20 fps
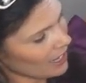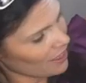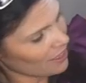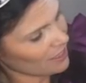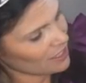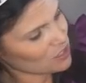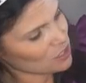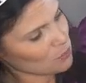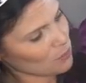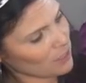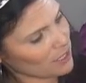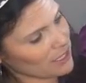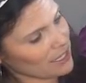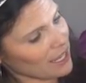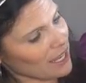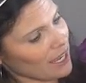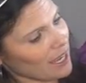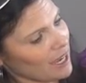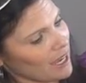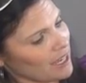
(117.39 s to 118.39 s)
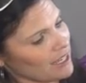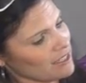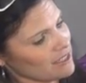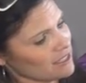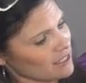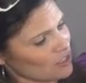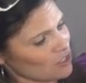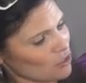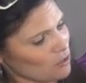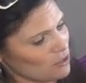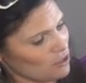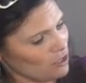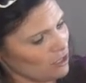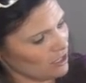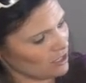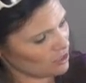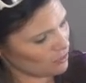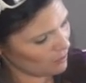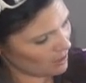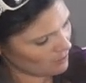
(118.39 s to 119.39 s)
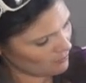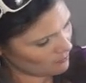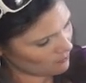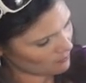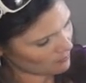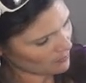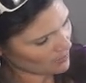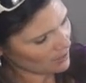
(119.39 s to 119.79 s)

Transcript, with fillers: This one has, let's show it to you this way,